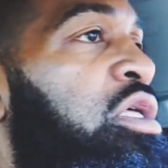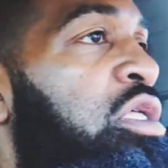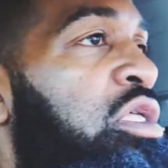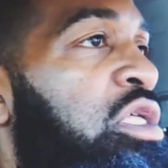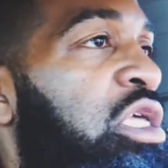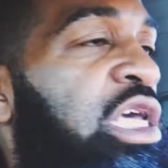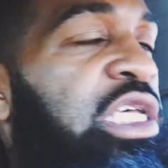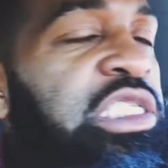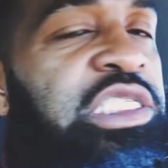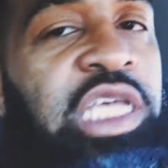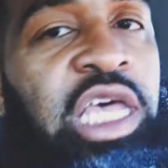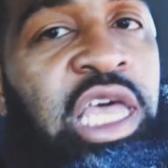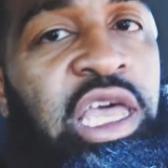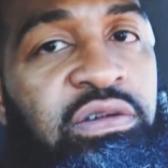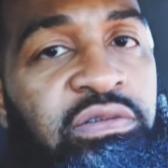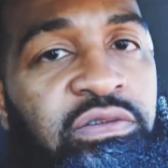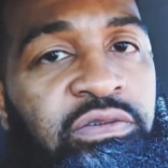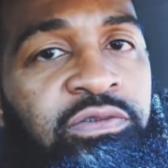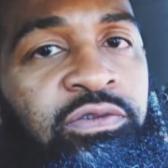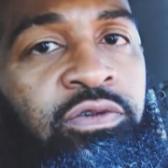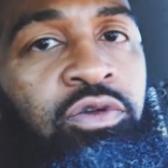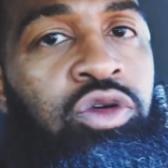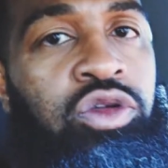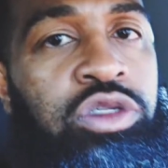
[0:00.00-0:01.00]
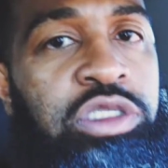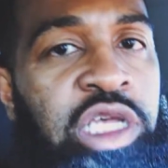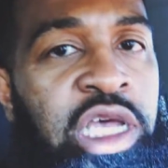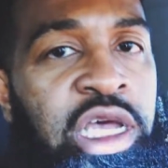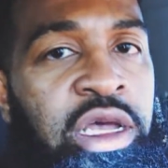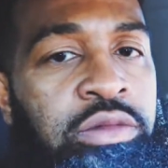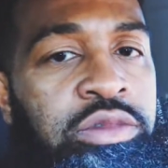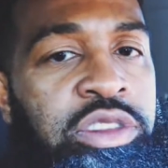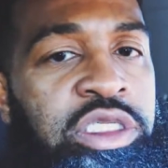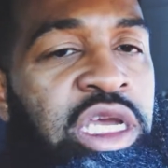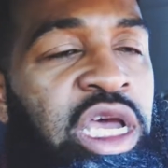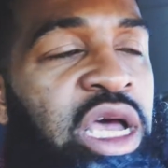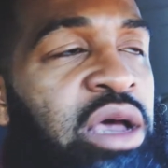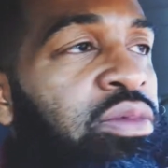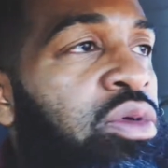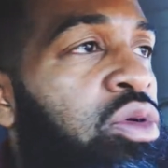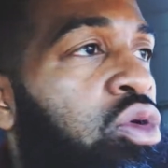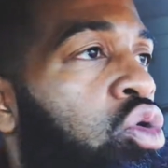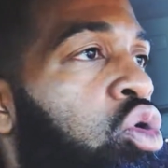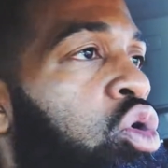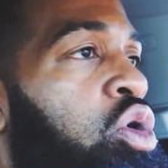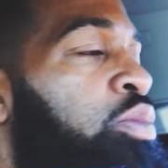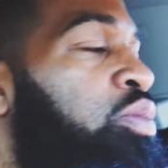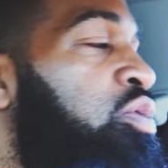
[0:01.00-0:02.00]
Yes, I have a full time job
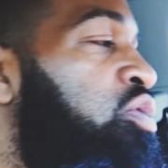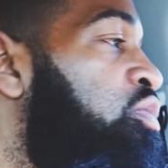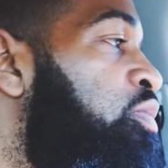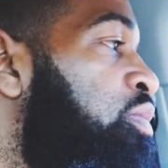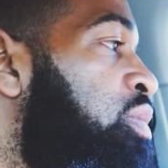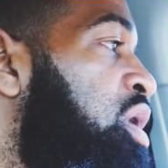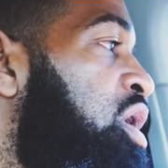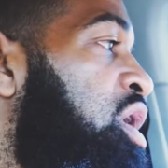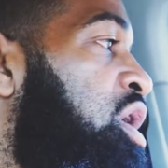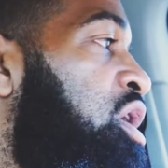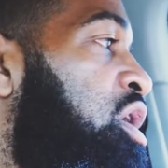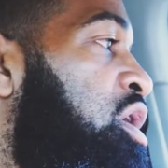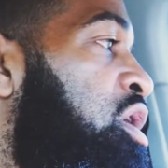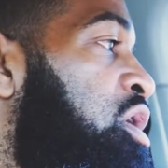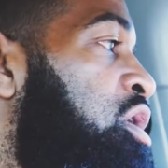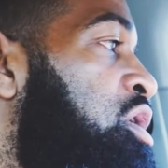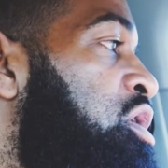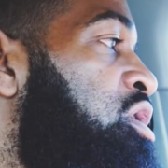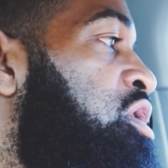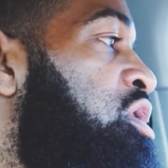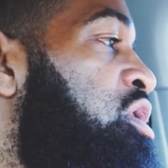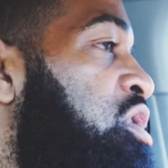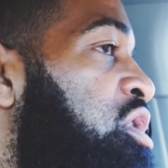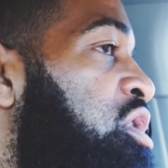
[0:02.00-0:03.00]
in corporate America.